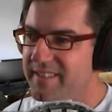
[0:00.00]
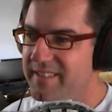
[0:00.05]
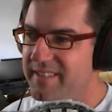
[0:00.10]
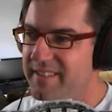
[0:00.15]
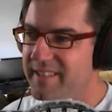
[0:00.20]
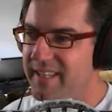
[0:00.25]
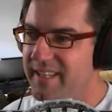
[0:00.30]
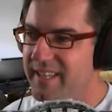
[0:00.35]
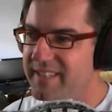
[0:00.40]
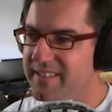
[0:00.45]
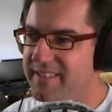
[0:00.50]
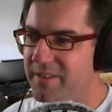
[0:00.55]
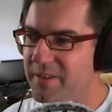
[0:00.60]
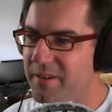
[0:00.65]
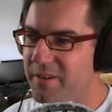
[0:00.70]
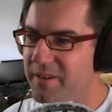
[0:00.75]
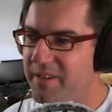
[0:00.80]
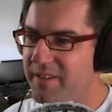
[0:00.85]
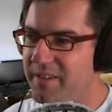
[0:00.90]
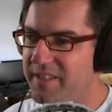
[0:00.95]
That's
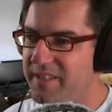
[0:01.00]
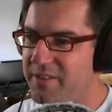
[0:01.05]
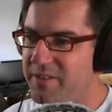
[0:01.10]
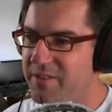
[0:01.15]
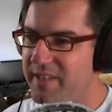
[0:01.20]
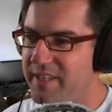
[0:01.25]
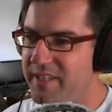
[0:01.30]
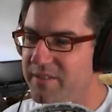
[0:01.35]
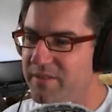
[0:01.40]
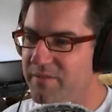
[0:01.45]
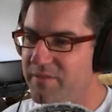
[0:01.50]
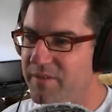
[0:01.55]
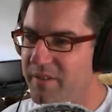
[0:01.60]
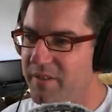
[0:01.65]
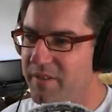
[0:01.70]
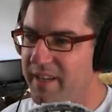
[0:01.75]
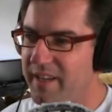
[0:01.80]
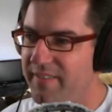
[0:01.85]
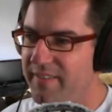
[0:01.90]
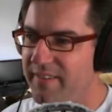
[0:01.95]
all good, the trees will
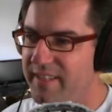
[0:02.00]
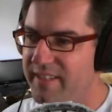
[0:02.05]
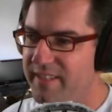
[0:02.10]
fall over.